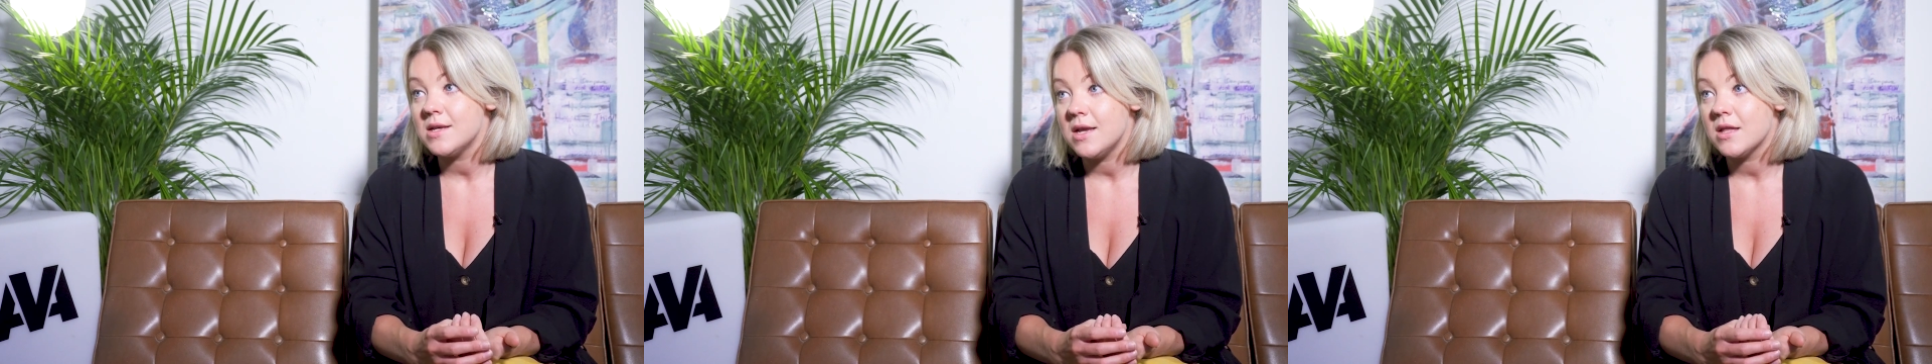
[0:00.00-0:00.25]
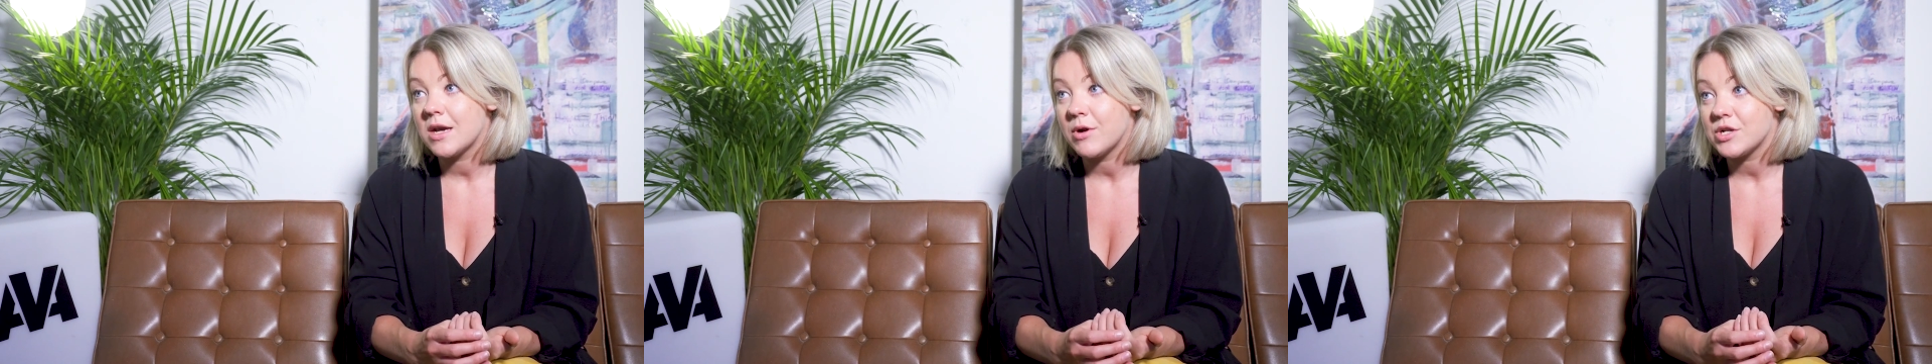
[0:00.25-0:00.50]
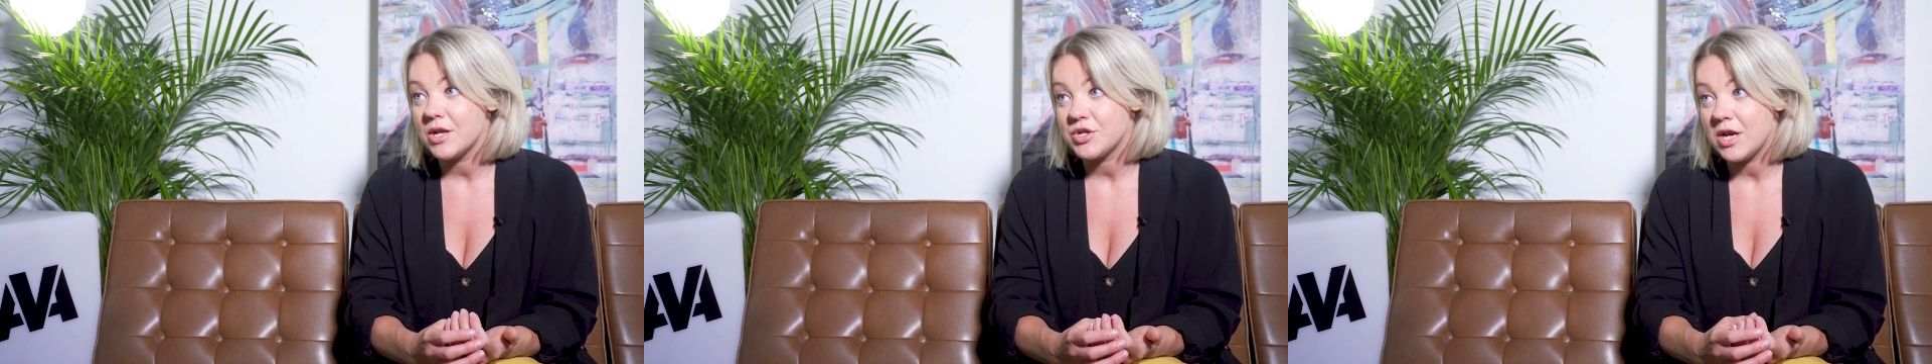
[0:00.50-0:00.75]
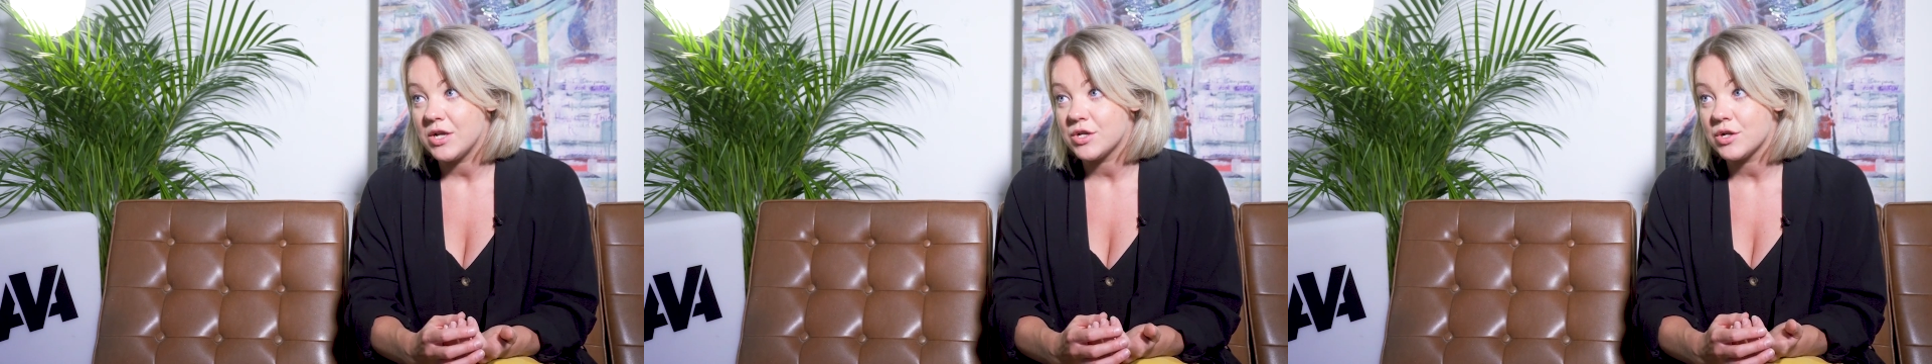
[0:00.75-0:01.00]
the Commercial
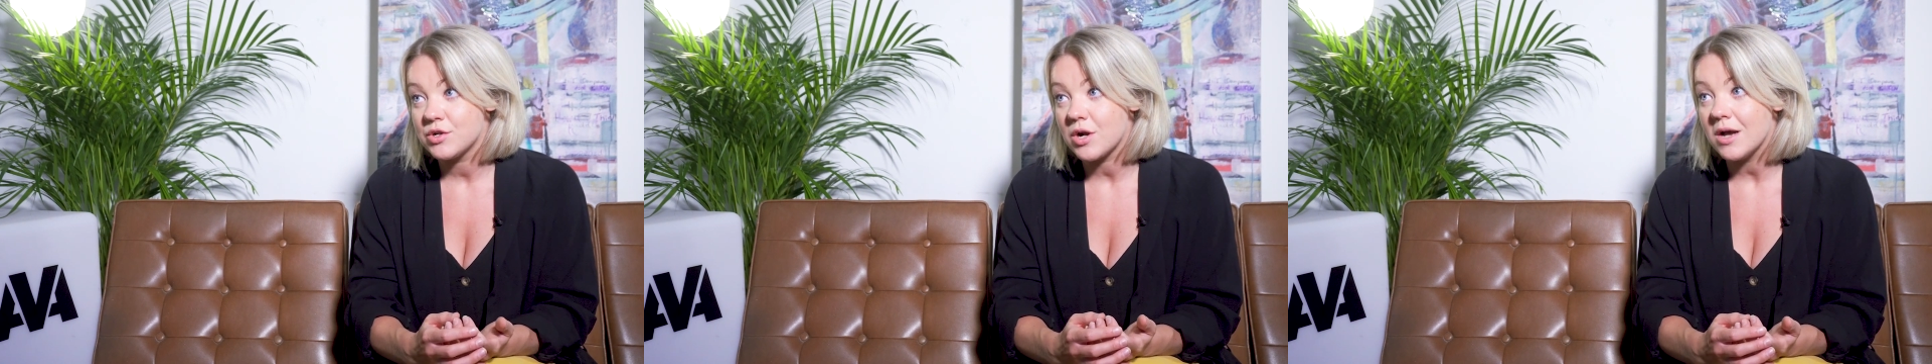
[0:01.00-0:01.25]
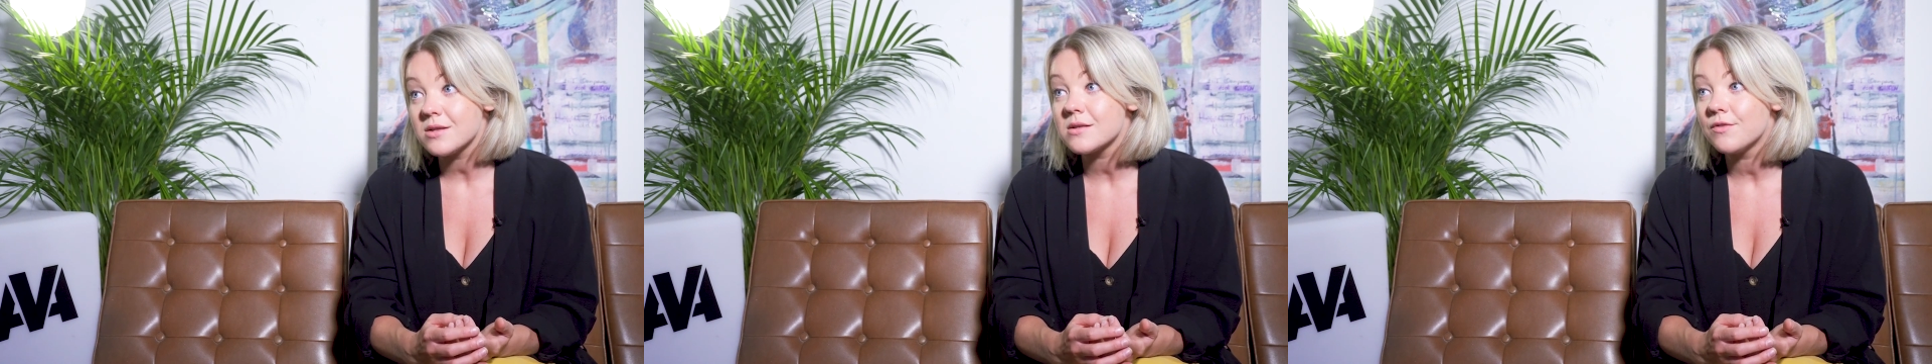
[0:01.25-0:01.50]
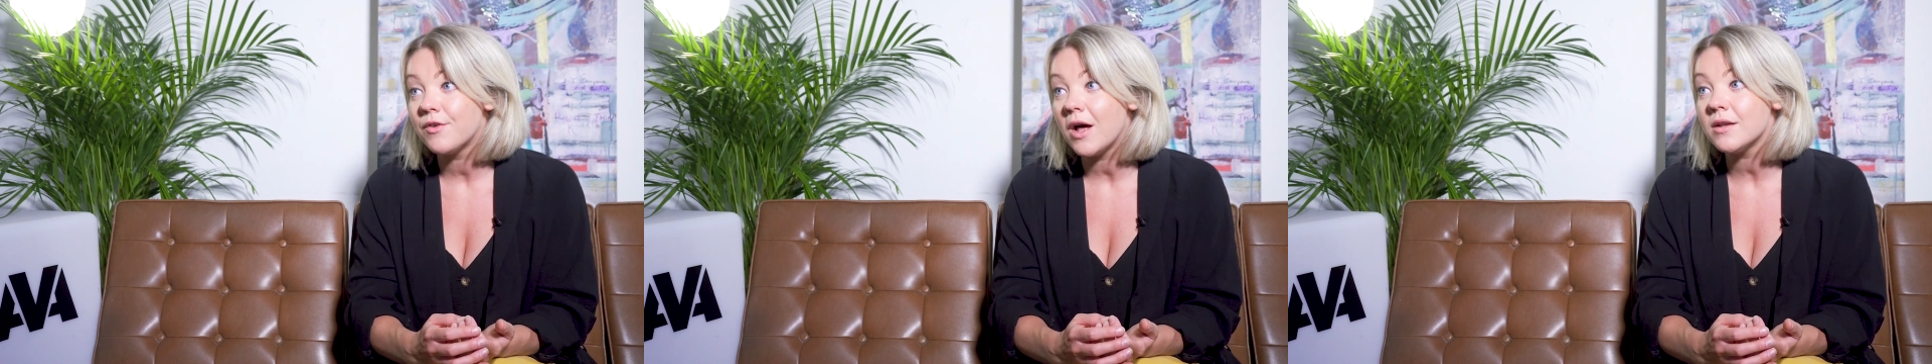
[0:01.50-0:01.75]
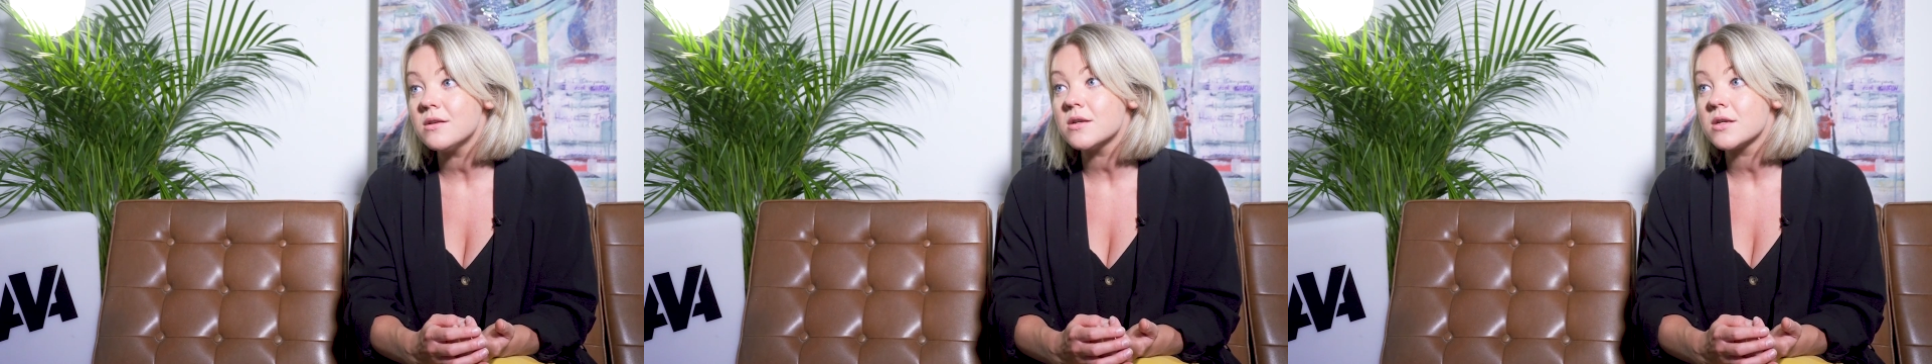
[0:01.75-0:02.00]
Education Trust
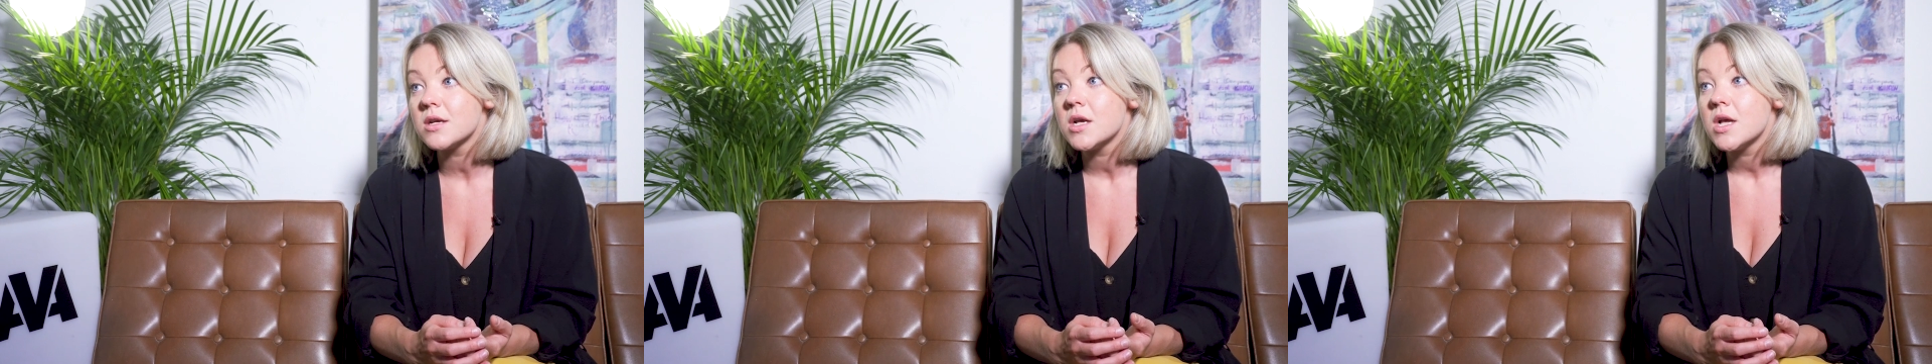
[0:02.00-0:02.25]
Fund,